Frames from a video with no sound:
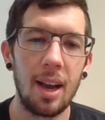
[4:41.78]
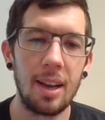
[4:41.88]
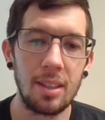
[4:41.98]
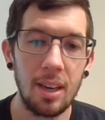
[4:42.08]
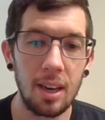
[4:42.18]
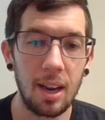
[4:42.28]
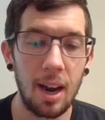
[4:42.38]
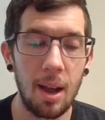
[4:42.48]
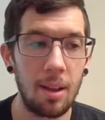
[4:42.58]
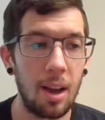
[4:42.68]
didn't. And
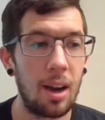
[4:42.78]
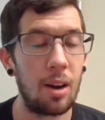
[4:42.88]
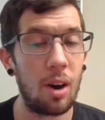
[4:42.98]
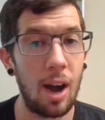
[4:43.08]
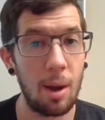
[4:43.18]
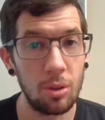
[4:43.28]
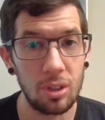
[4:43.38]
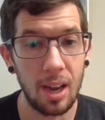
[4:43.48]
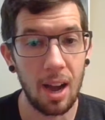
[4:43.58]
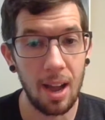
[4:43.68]
I will
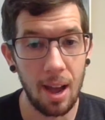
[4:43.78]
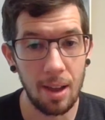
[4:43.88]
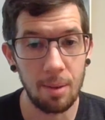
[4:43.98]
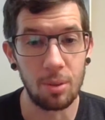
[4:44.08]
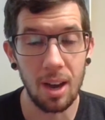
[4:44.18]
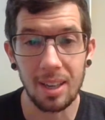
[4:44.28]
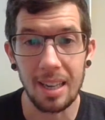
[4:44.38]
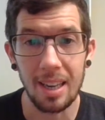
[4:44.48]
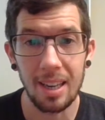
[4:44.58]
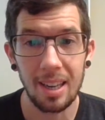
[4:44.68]
say I am
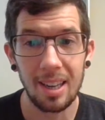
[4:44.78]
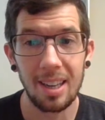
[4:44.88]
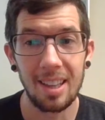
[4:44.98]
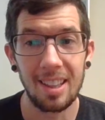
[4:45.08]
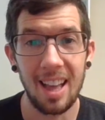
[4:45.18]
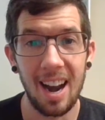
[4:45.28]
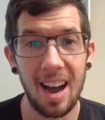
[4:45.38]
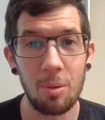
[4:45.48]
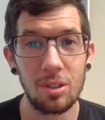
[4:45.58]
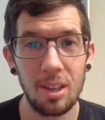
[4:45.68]
lucky that I
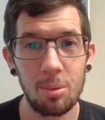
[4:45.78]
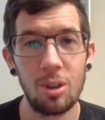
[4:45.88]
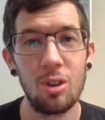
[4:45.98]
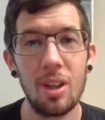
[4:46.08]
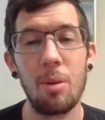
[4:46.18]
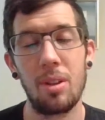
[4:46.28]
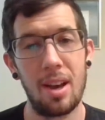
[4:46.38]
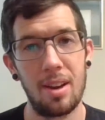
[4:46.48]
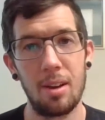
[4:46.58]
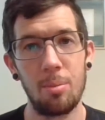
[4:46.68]
was able to do that without
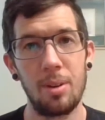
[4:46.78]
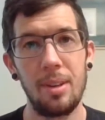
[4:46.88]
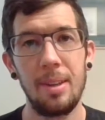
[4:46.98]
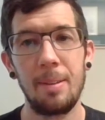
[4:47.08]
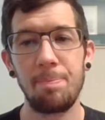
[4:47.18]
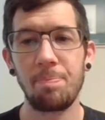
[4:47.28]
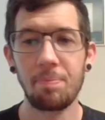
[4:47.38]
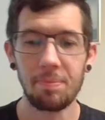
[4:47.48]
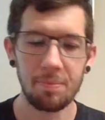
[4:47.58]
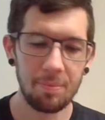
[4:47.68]
help.
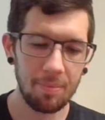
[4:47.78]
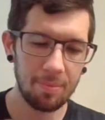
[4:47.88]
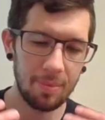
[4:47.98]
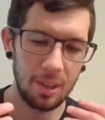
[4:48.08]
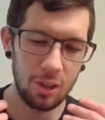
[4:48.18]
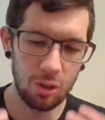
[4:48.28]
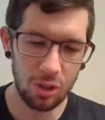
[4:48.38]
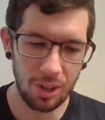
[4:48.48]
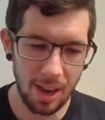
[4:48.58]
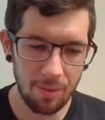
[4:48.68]
You
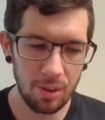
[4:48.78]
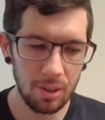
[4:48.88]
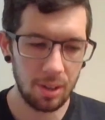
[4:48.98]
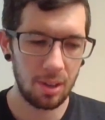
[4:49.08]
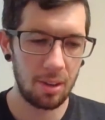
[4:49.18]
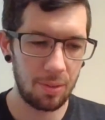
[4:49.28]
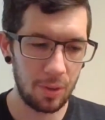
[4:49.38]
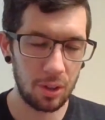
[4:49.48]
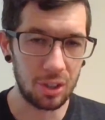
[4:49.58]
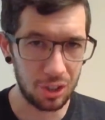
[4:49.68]
should never
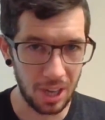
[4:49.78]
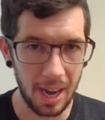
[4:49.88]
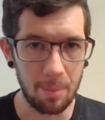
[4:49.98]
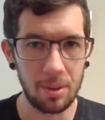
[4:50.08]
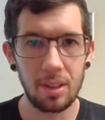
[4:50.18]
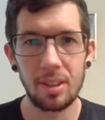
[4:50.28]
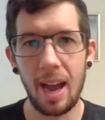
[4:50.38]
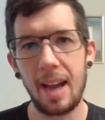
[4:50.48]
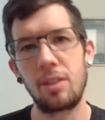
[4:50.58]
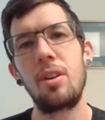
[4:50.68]
feel ashamed to
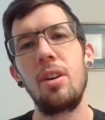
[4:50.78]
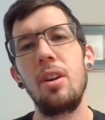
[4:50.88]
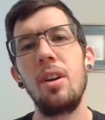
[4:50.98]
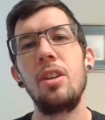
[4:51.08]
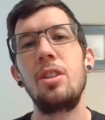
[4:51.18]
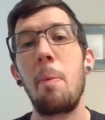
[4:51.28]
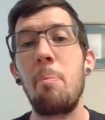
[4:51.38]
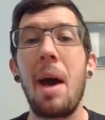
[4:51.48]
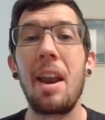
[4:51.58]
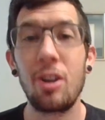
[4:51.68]
ask to
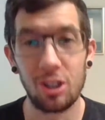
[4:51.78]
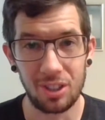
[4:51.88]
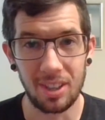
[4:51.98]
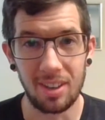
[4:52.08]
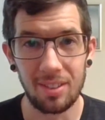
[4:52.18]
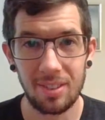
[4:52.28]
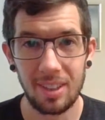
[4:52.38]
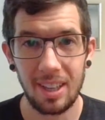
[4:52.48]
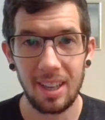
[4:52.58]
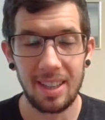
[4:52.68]
better yourself.
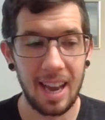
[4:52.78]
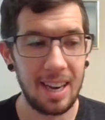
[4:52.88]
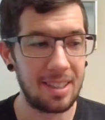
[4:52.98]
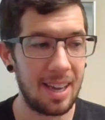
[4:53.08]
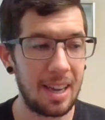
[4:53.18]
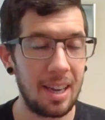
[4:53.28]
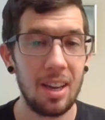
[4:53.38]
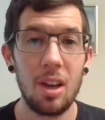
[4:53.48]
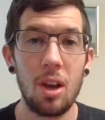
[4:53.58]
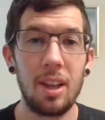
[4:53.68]
That is
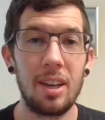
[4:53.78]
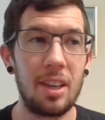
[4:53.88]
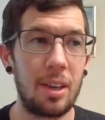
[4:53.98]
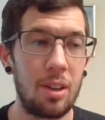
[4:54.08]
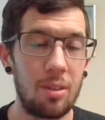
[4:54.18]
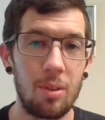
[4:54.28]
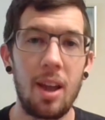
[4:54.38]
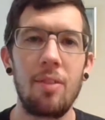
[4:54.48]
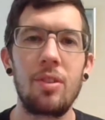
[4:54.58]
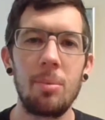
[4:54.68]

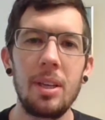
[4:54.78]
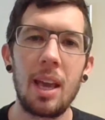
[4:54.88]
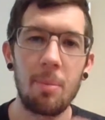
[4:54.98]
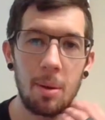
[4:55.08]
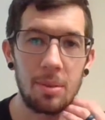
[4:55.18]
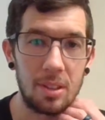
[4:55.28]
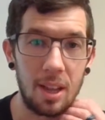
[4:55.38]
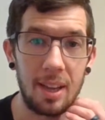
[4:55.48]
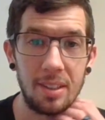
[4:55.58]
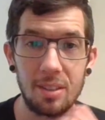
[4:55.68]
if somebody came up
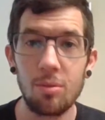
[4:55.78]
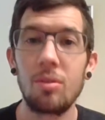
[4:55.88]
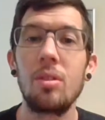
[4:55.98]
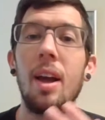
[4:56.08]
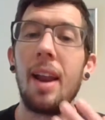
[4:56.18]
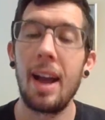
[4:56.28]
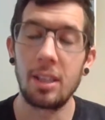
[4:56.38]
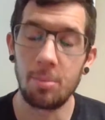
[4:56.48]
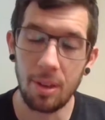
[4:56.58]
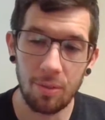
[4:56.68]
and
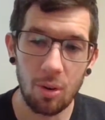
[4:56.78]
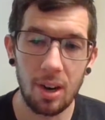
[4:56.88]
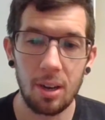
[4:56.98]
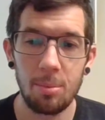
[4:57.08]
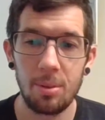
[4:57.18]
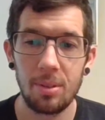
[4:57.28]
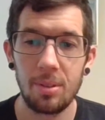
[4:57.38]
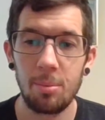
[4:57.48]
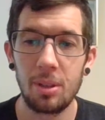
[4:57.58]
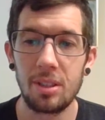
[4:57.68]
asked me for help
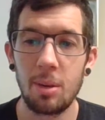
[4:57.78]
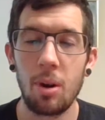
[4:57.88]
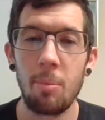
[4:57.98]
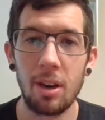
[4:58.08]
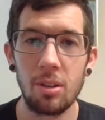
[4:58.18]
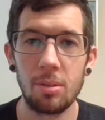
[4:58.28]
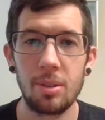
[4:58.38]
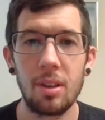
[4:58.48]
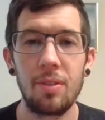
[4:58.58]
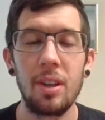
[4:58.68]
because they want to better
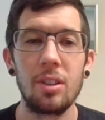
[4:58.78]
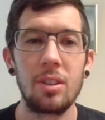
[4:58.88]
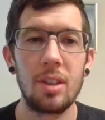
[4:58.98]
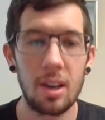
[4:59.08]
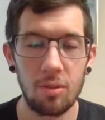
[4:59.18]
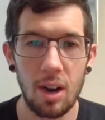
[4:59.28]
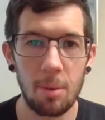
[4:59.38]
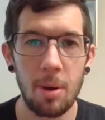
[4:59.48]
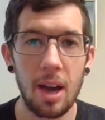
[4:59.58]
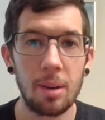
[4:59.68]
themselves, they're stuck in rock
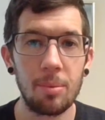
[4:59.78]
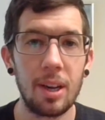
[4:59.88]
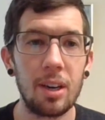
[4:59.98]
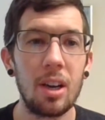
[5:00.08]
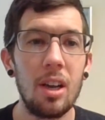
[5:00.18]
bottom, they're